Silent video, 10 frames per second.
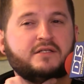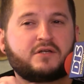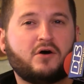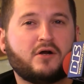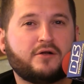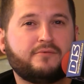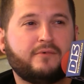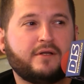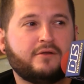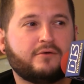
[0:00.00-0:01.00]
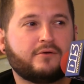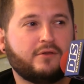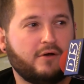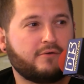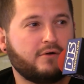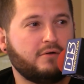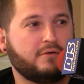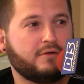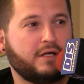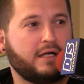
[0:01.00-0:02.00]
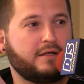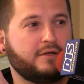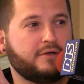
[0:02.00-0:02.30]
hard when you're local and